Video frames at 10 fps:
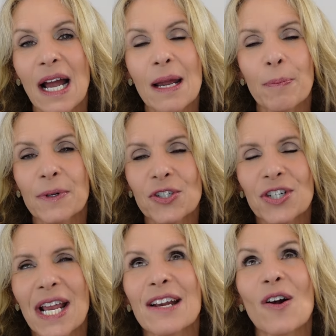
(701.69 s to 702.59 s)
I
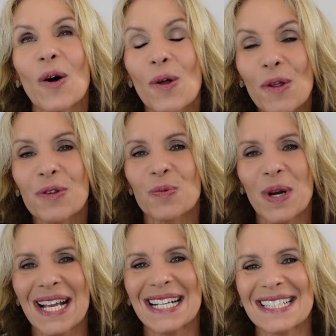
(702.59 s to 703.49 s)
appreciate all the
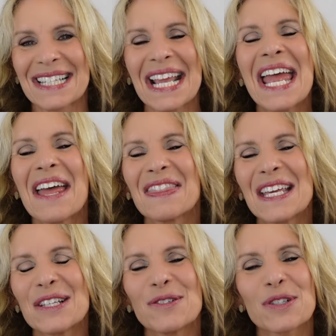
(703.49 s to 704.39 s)
ways
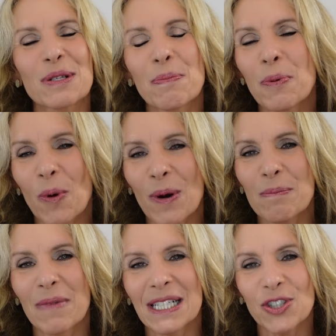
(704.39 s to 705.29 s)
that you
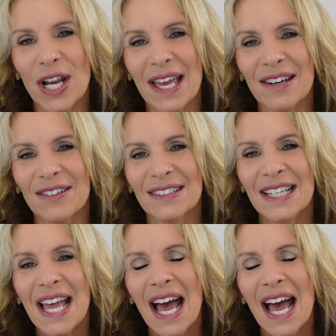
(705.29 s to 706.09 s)
support my channel.